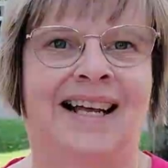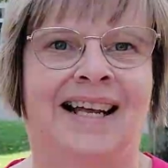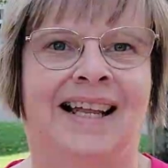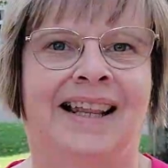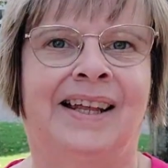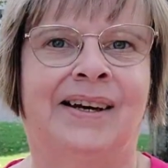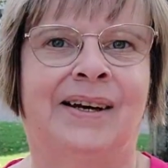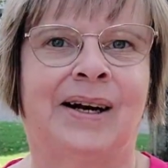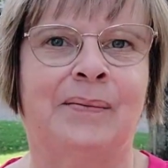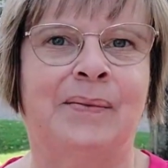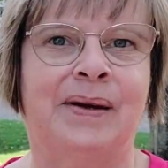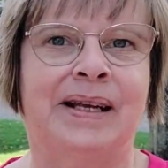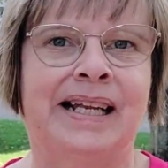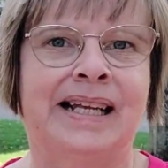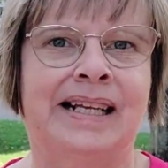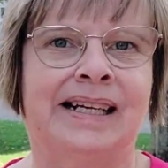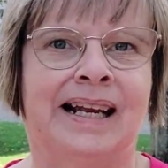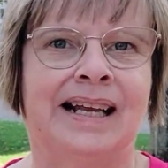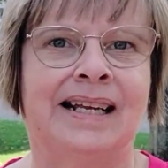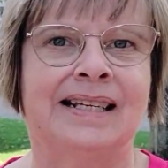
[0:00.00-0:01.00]
There are
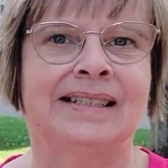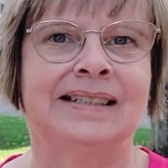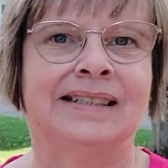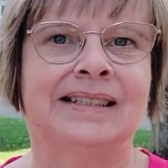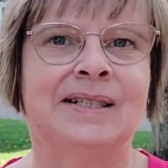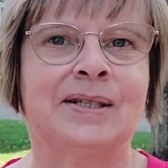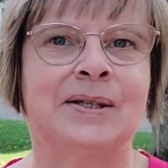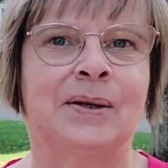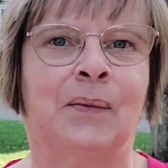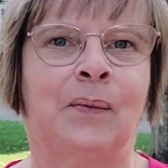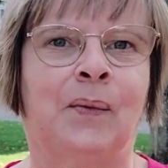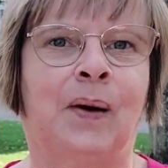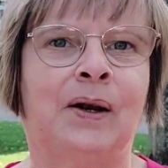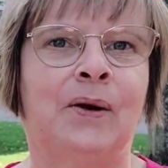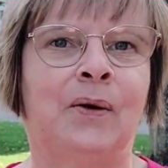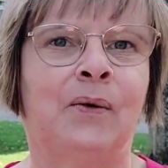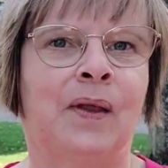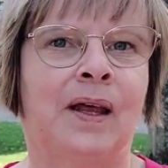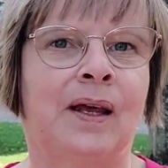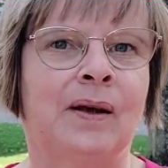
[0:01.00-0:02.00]
many reasons. One
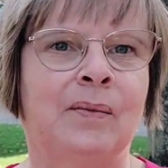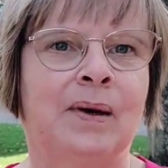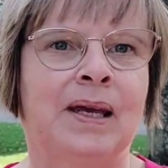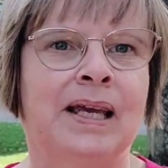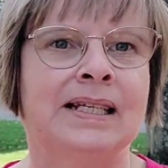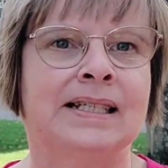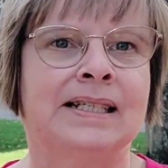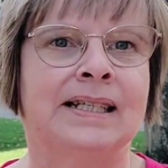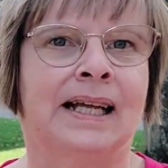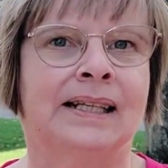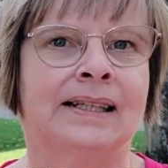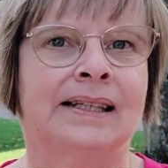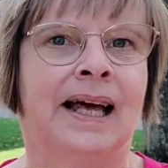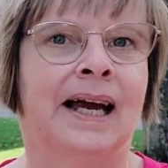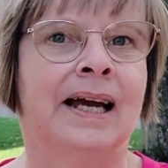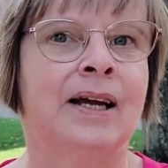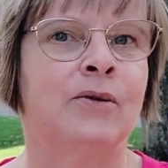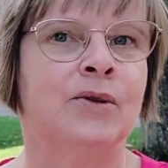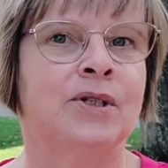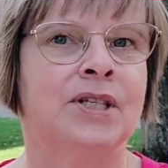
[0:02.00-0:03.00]
of them is that
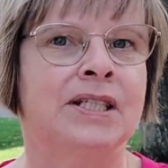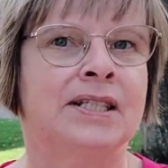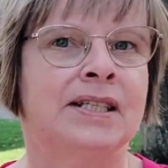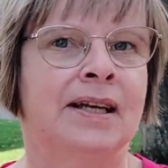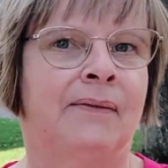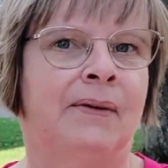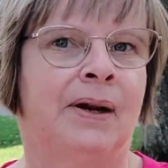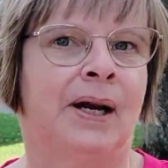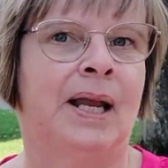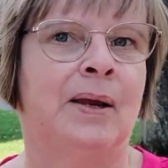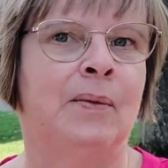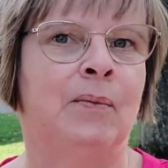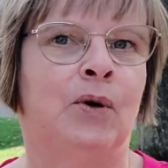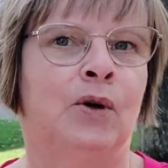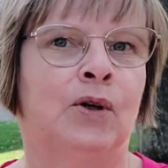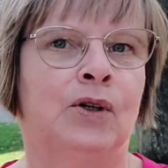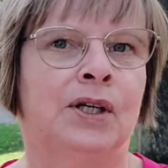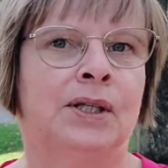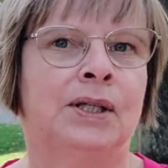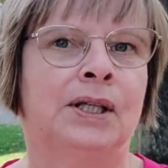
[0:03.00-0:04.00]
languages are very
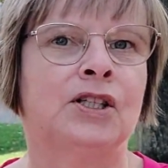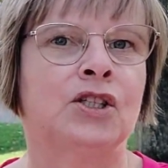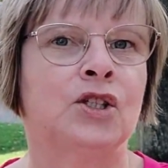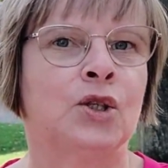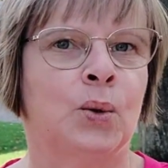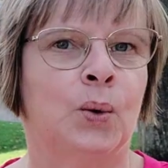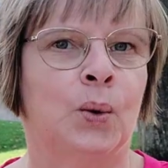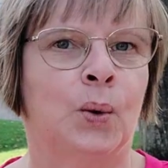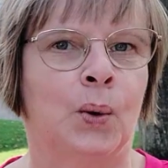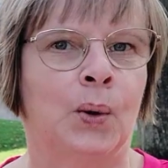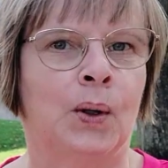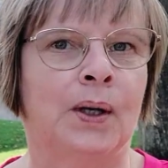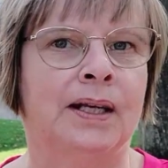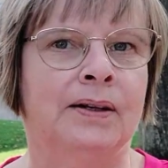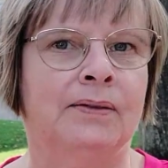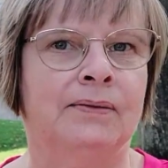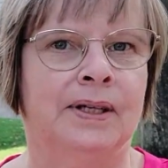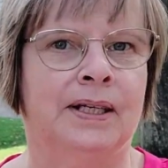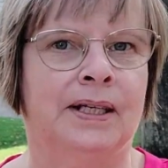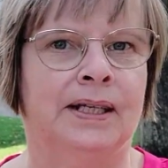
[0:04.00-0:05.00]
important at school
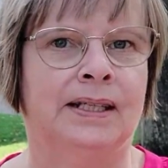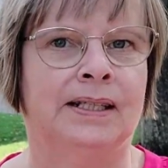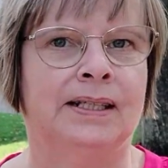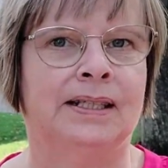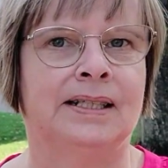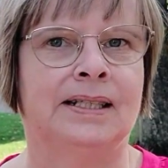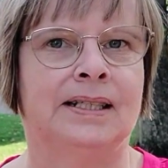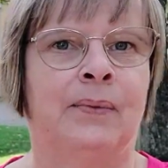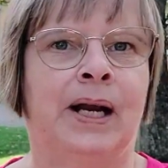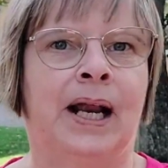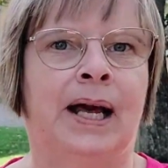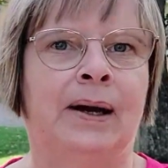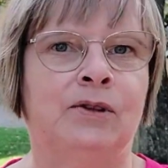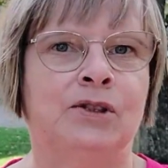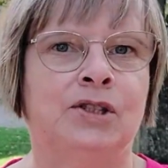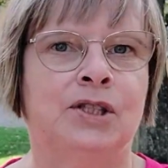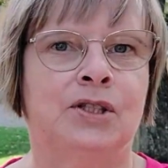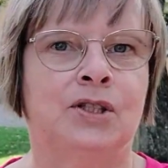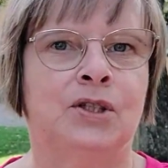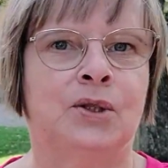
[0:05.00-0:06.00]
in Finland. When I
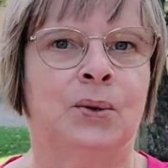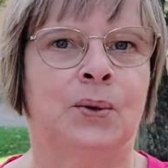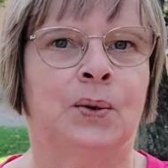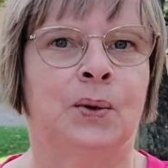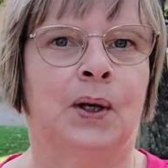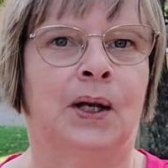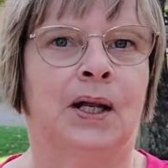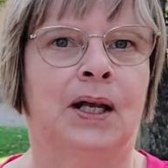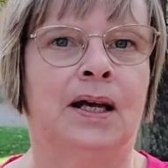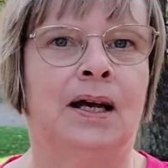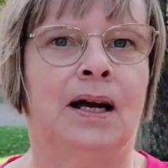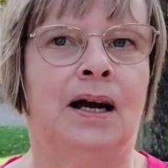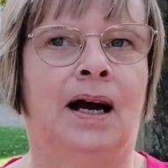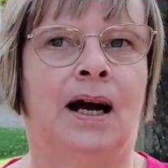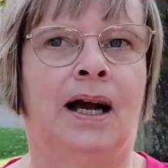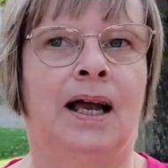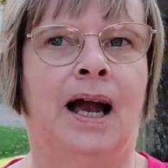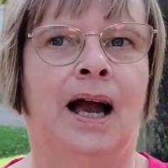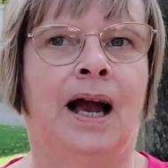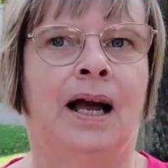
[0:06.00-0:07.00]
was at school,
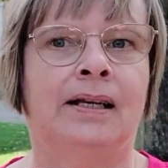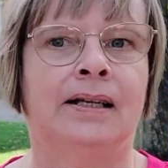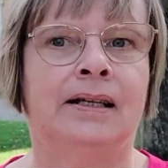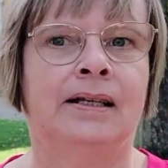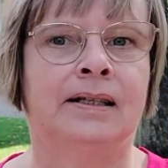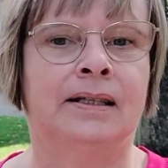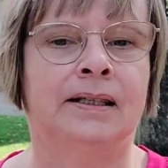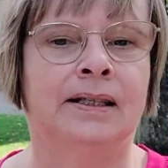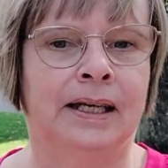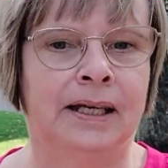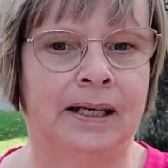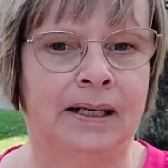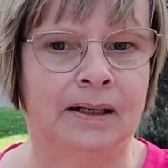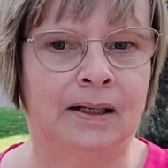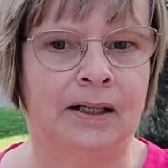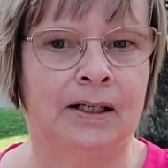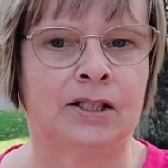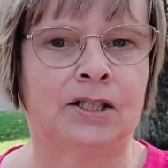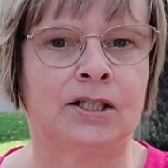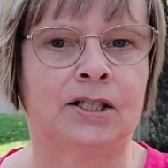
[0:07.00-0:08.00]
I had
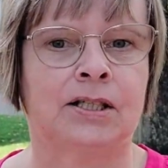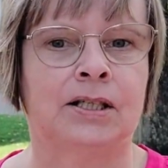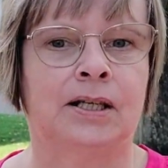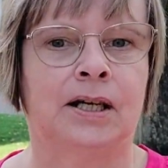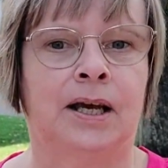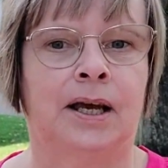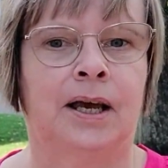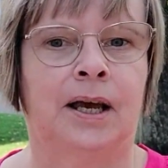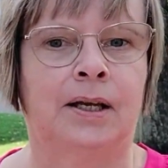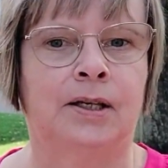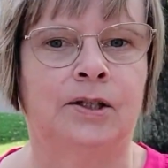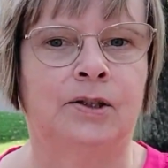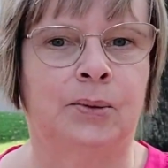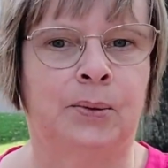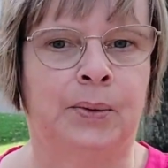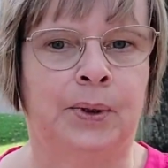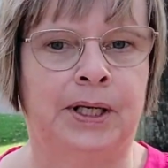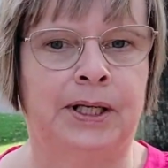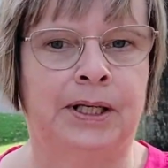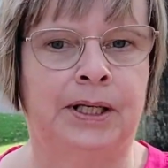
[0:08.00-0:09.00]
English,
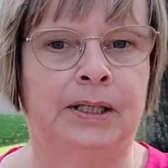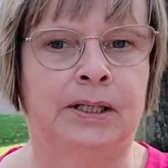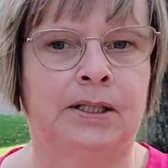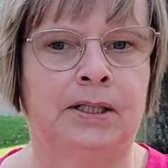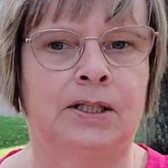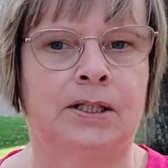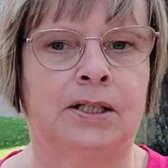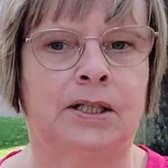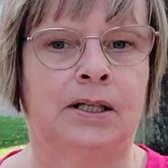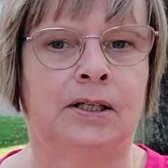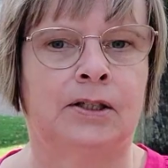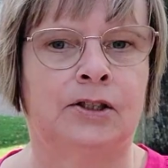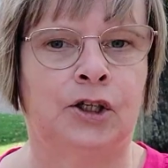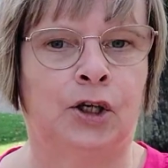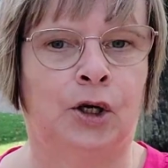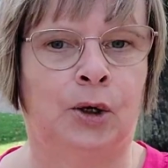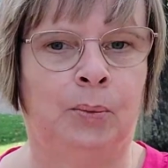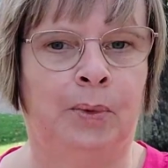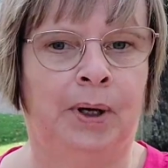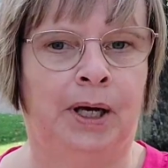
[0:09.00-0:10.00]
Swedish,
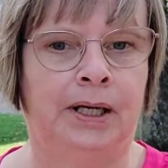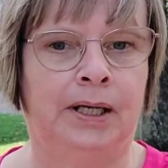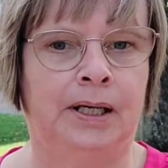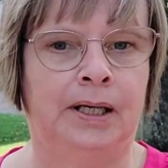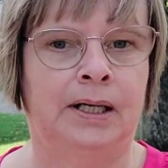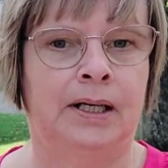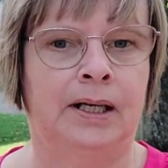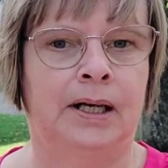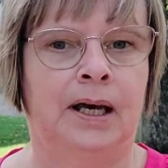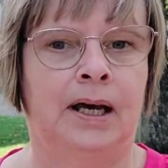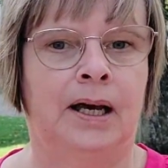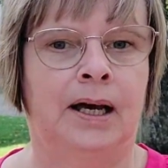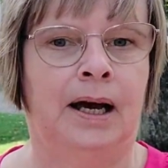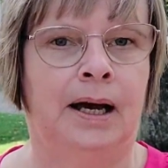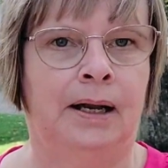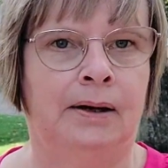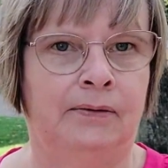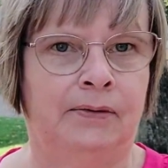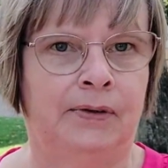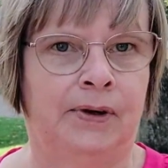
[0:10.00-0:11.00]
German
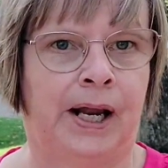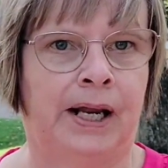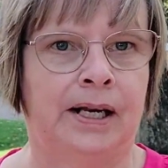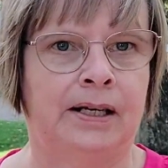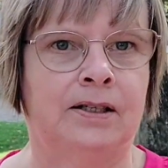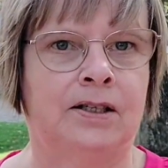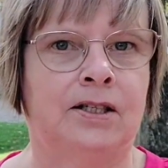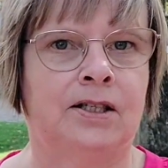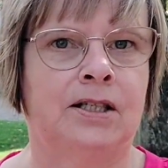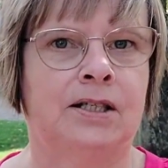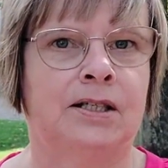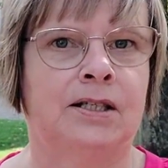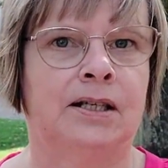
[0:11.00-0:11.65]
and French.